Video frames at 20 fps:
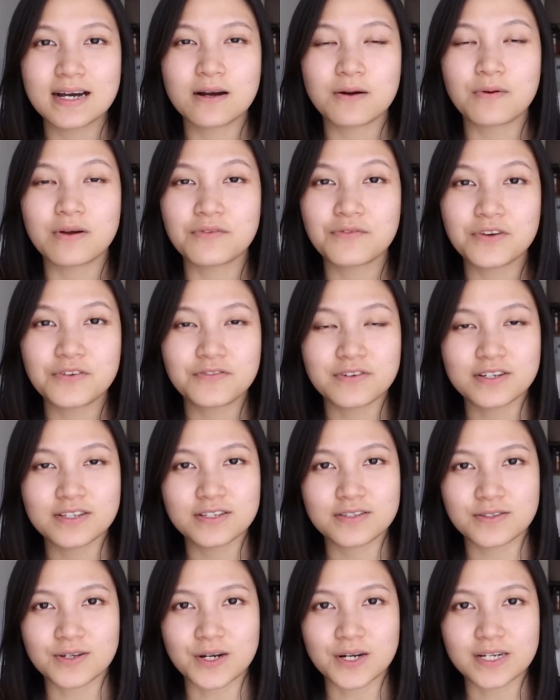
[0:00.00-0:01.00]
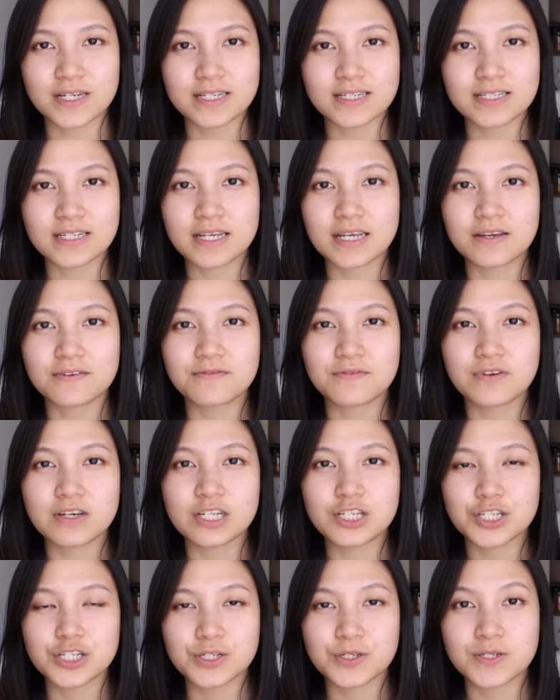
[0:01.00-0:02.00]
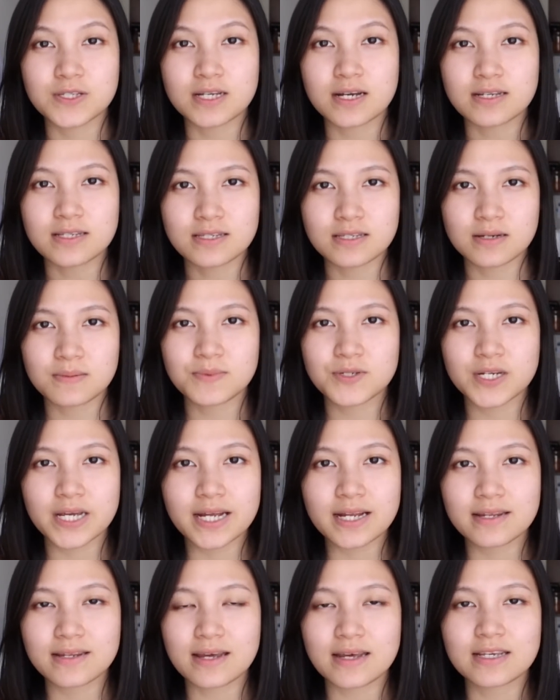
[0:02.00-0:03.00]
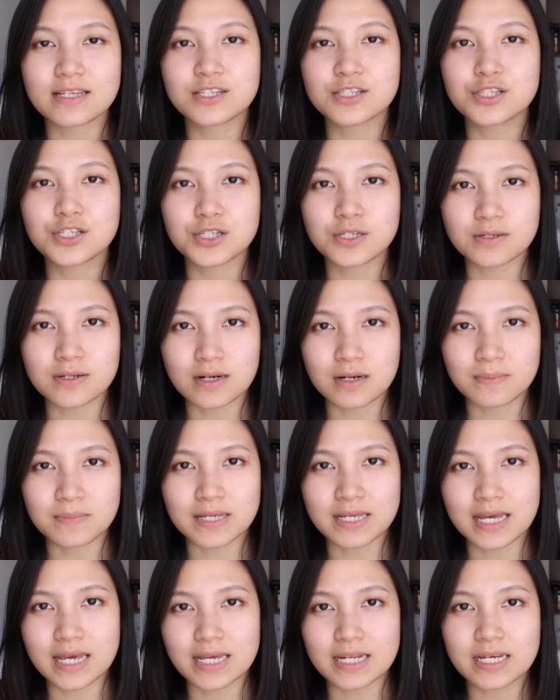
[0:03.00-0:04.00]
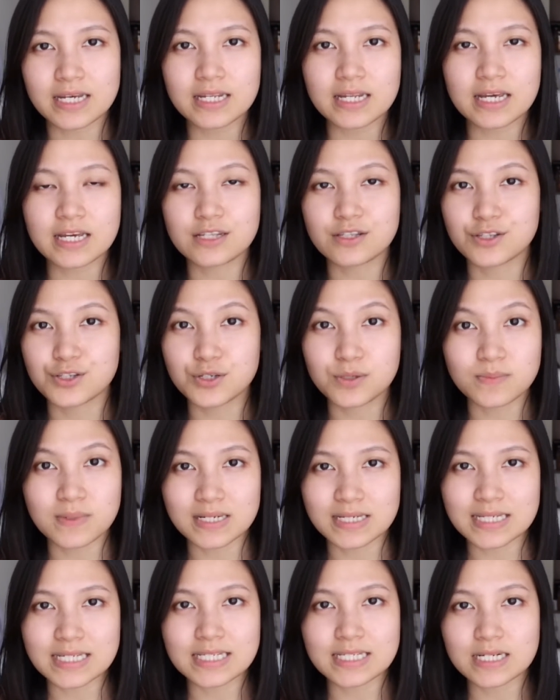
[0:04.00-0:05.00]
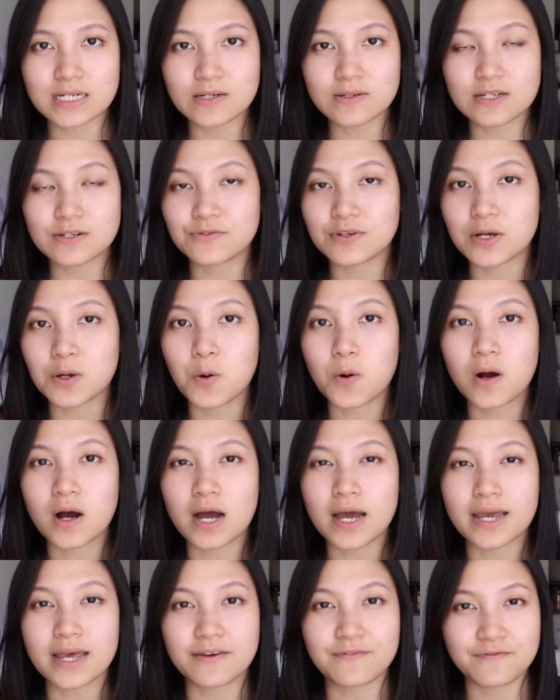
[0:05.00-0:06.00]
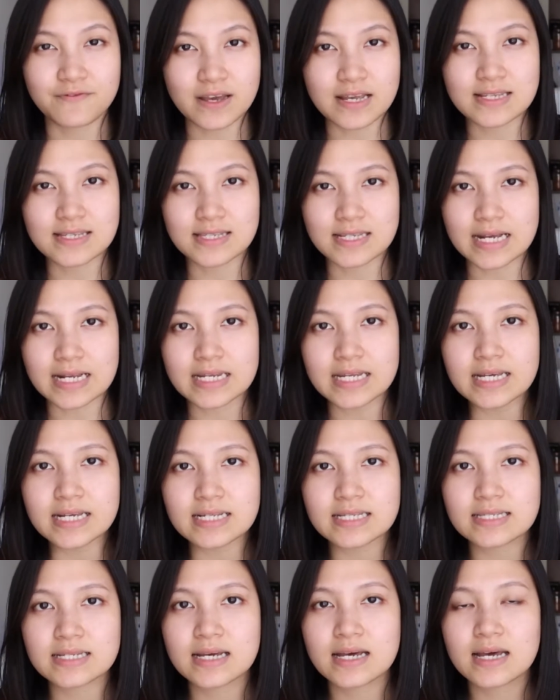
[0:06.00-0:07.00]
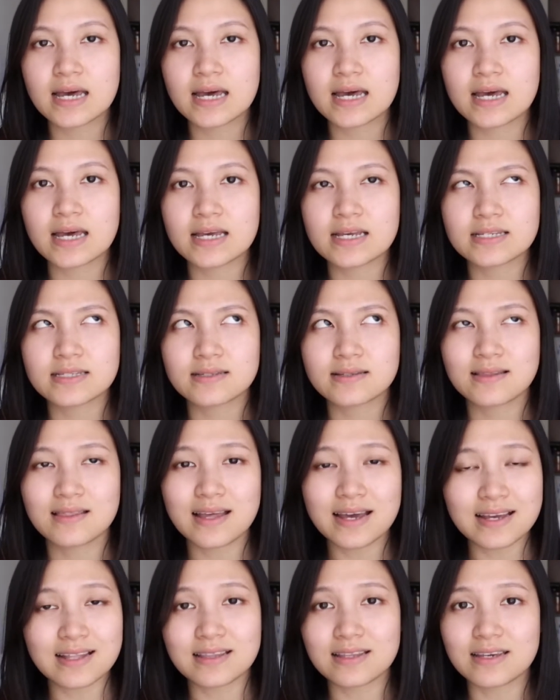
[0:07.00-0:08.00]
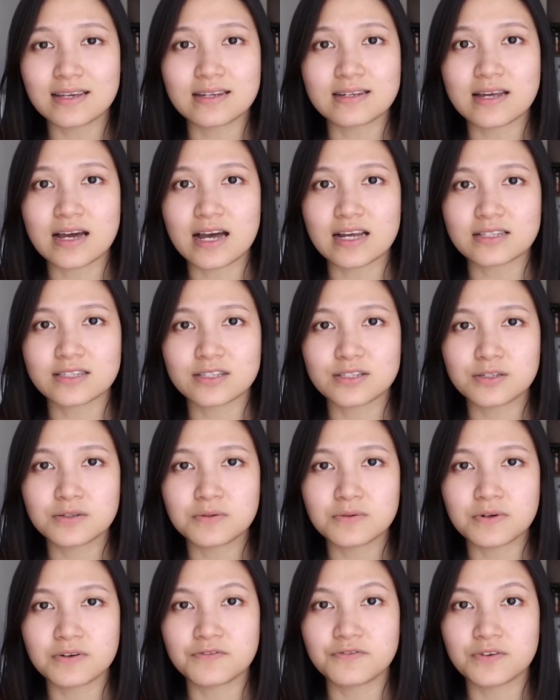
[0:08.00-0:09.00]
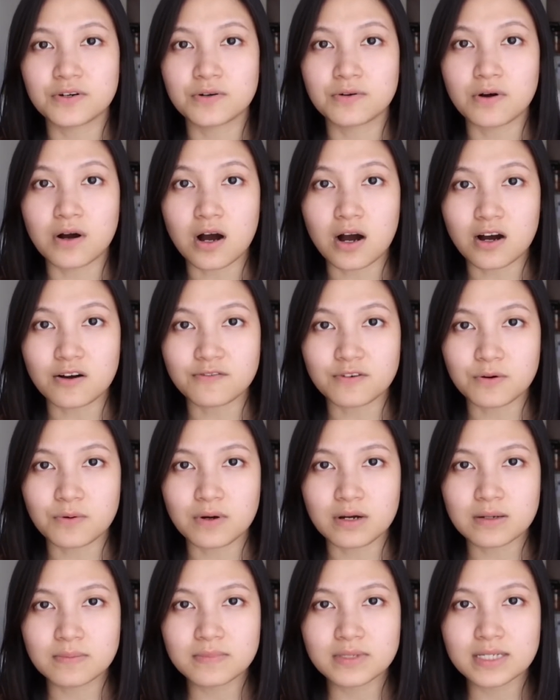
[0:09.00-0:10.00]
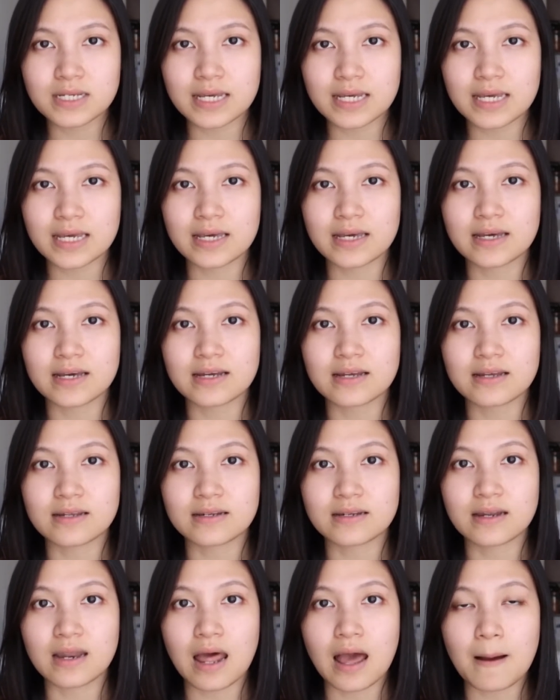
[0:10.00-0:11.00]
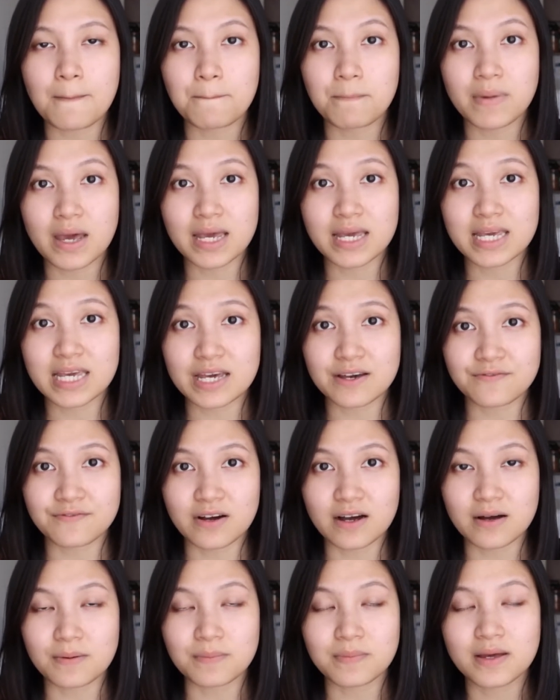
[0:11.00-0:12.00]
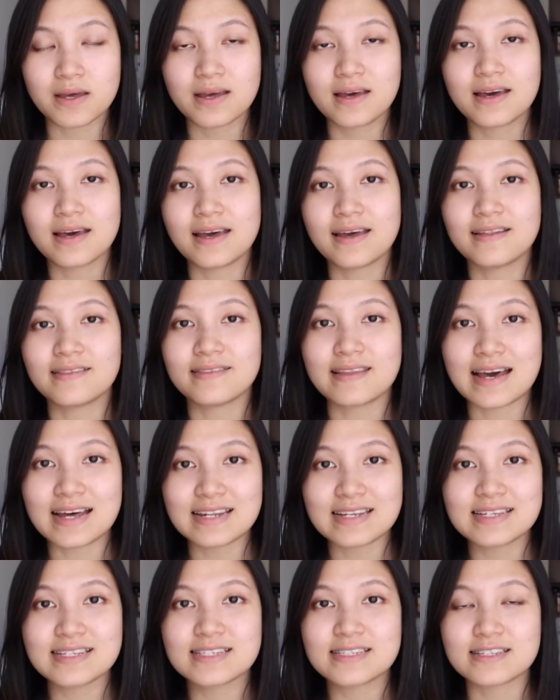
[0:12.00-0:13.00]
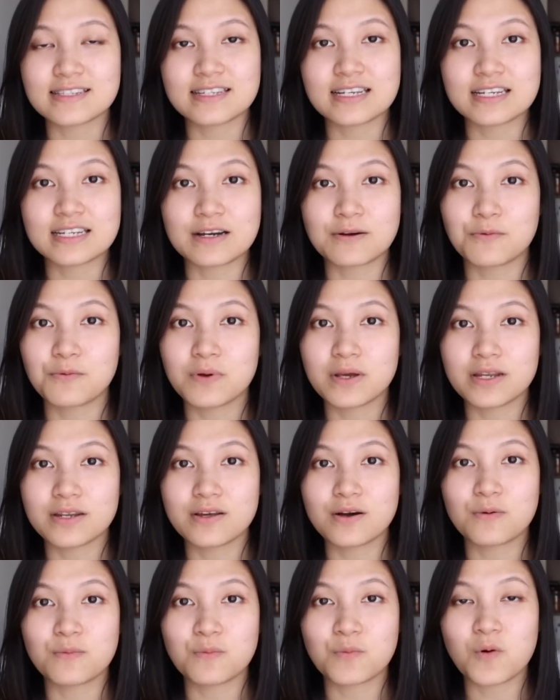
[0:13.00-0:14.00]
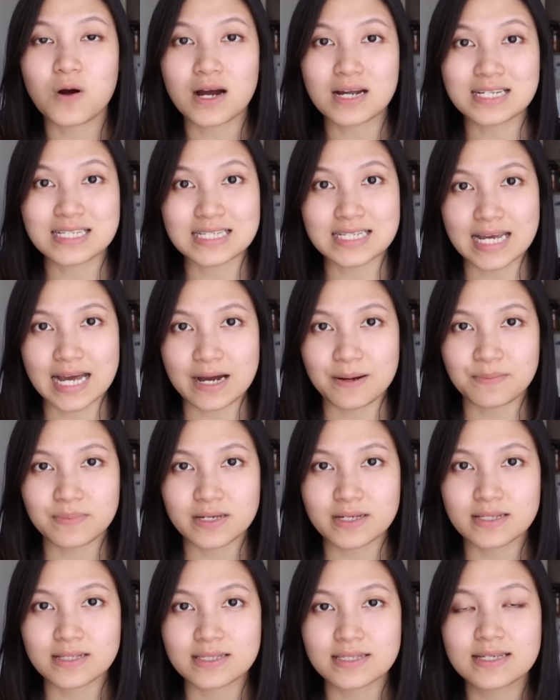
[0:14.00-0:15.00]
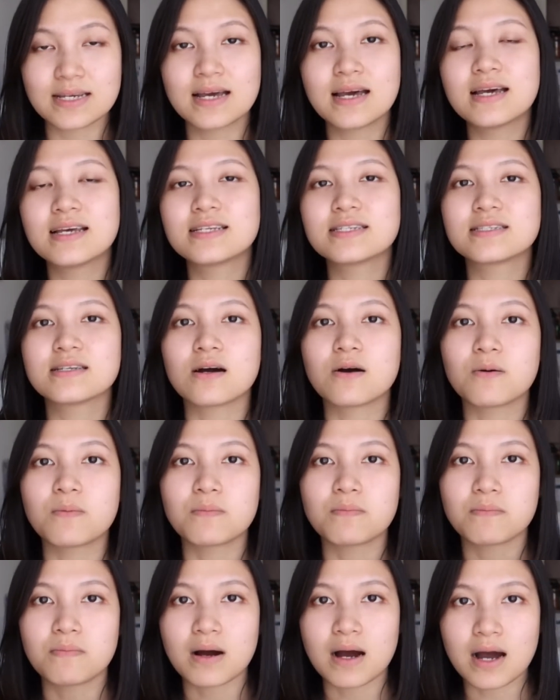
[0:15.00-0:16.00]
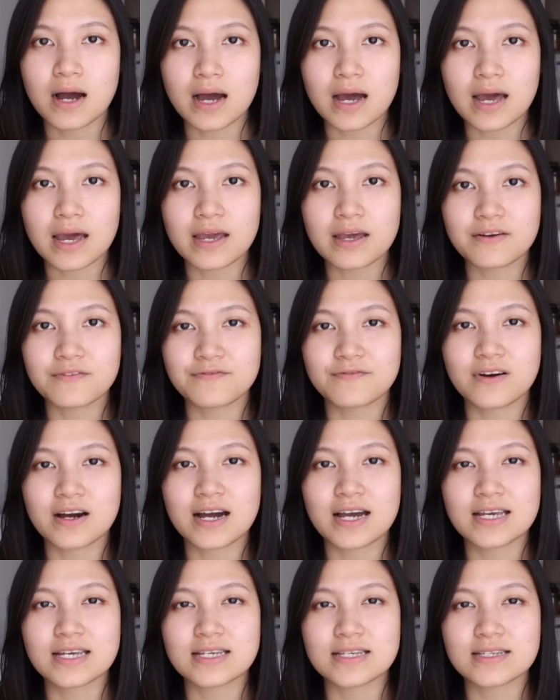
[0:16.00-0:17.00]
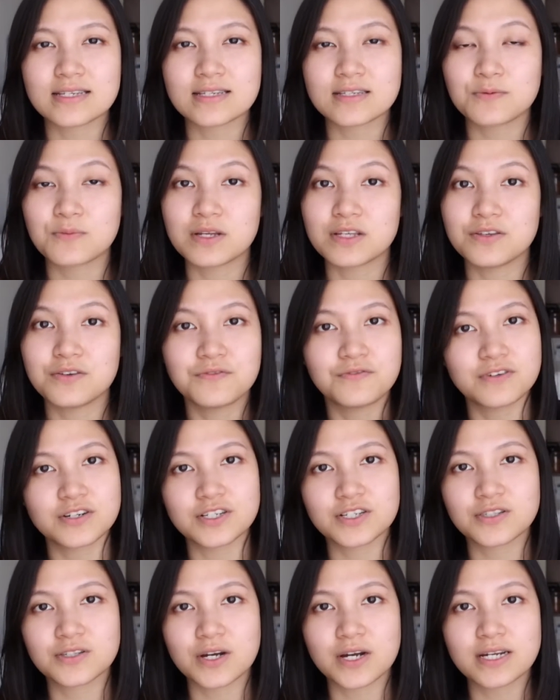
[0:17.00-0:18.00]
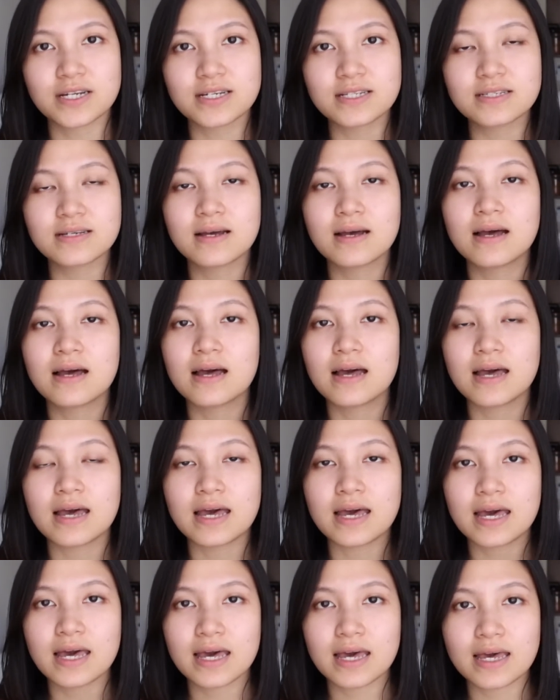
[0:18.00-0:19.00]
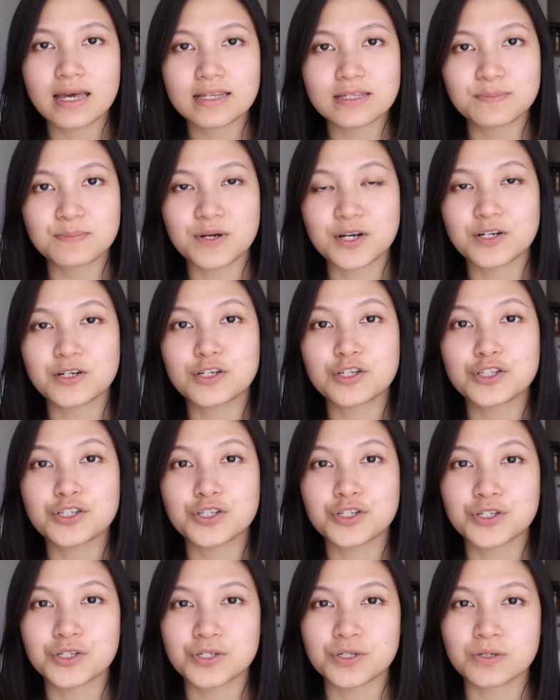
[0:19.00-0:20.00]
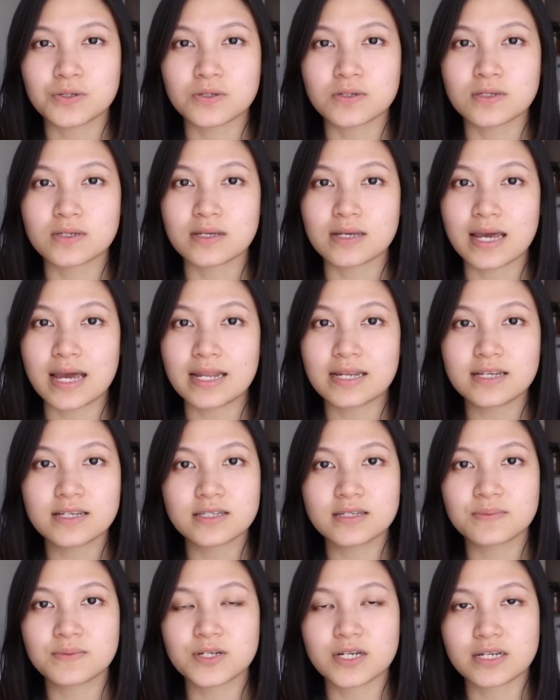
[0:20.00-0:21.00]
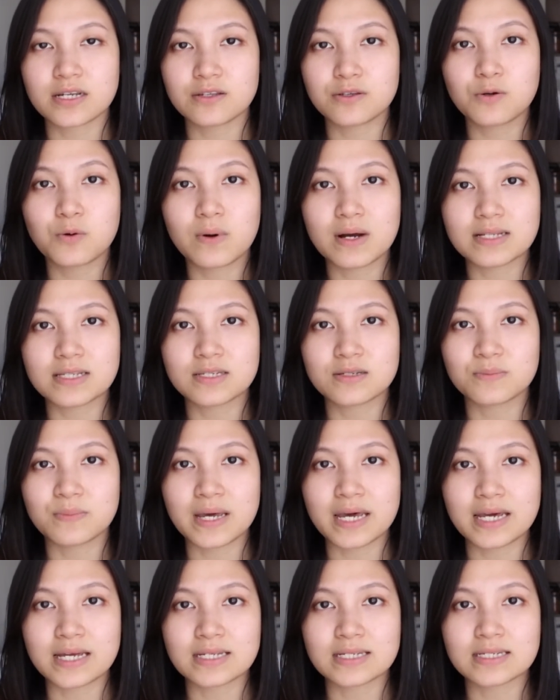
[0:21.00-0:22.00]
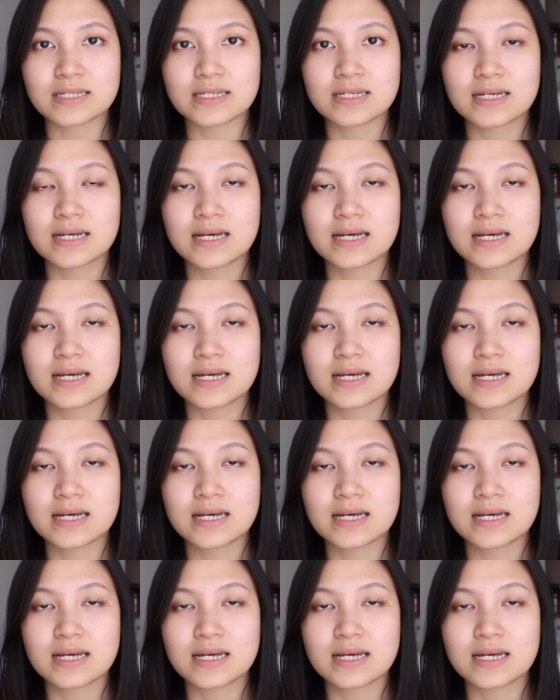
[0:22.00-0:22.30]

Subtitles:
When we first started, if we choose a subject that is too complicated and too much detail that require advanced techniques, it's likely that you will feel overwhelmed and may give up, and that is the thing that we don't want to happen. So my advice is, when you first started, it's better to choose any subject that you want to paint,